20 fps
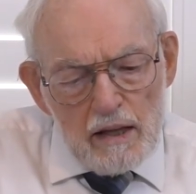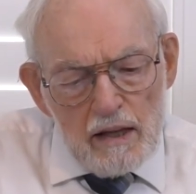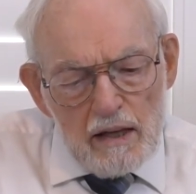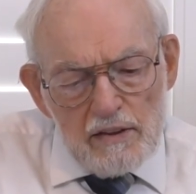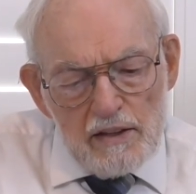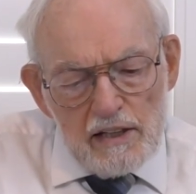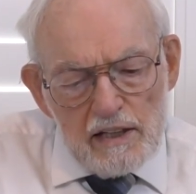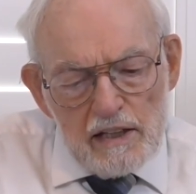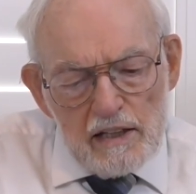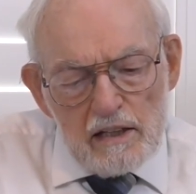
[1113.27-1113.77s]

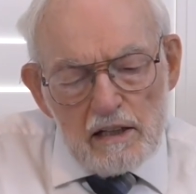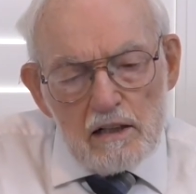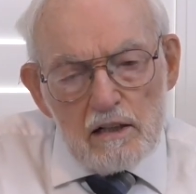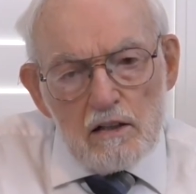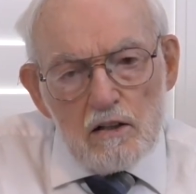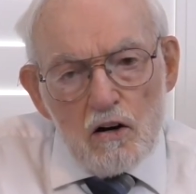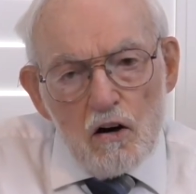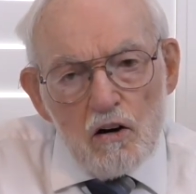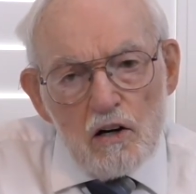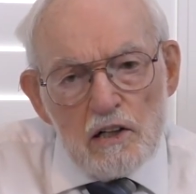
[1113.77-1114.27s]
The
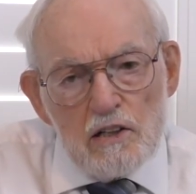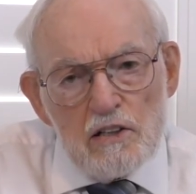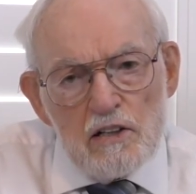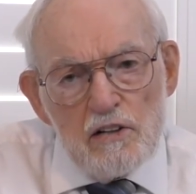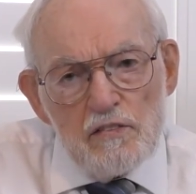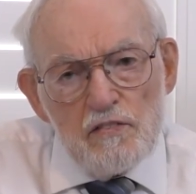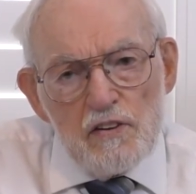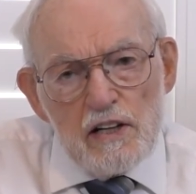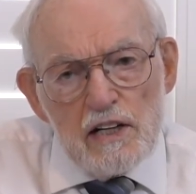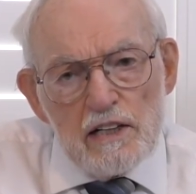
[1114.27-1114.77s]
Garden
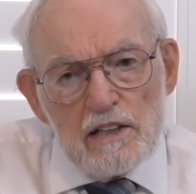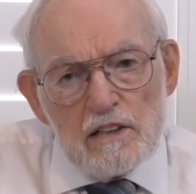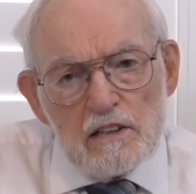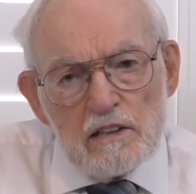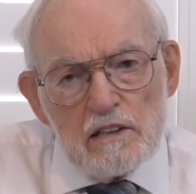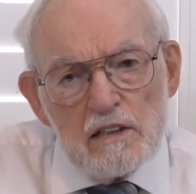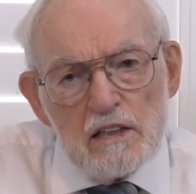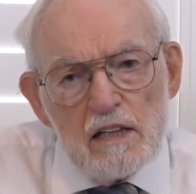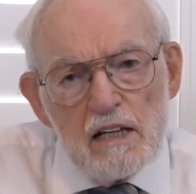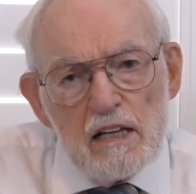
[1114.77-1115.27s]
of
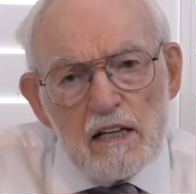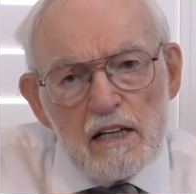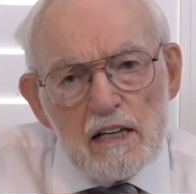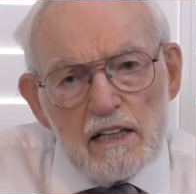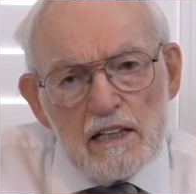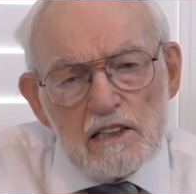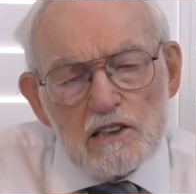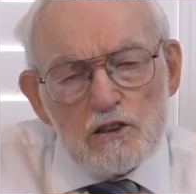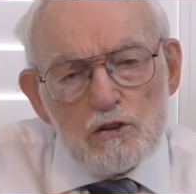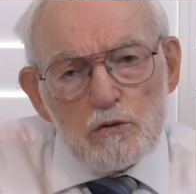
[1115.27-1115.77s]
Eden
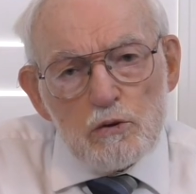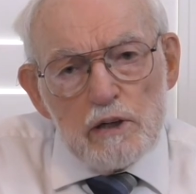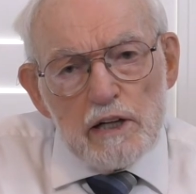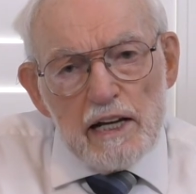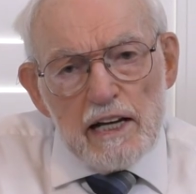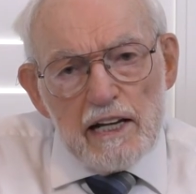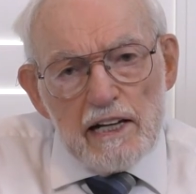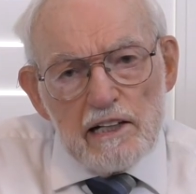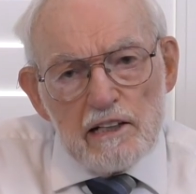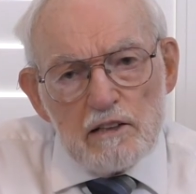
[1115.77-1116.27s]
is
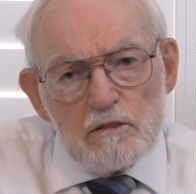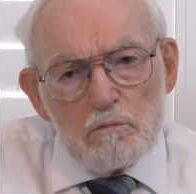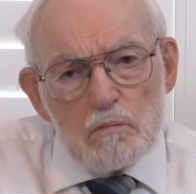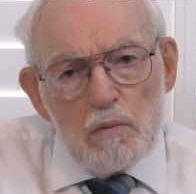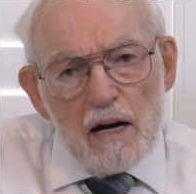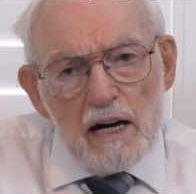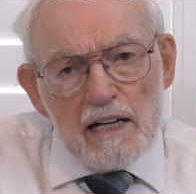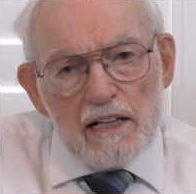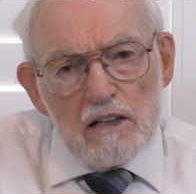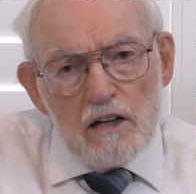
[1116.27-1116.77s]
created
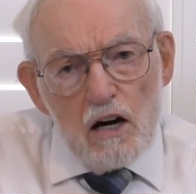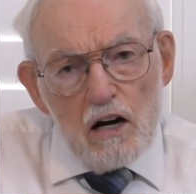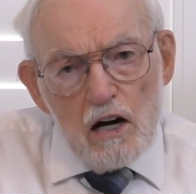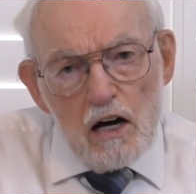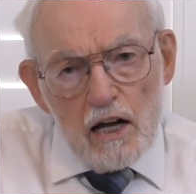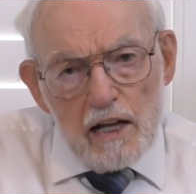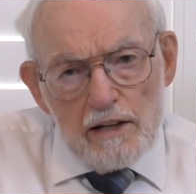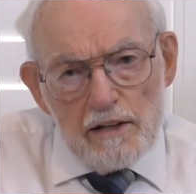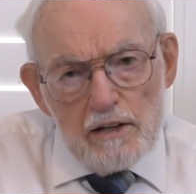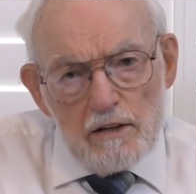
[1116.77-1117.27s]
by
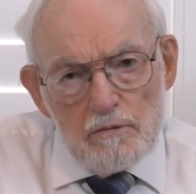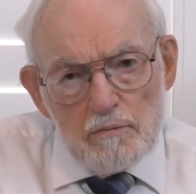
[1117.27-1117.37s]
God.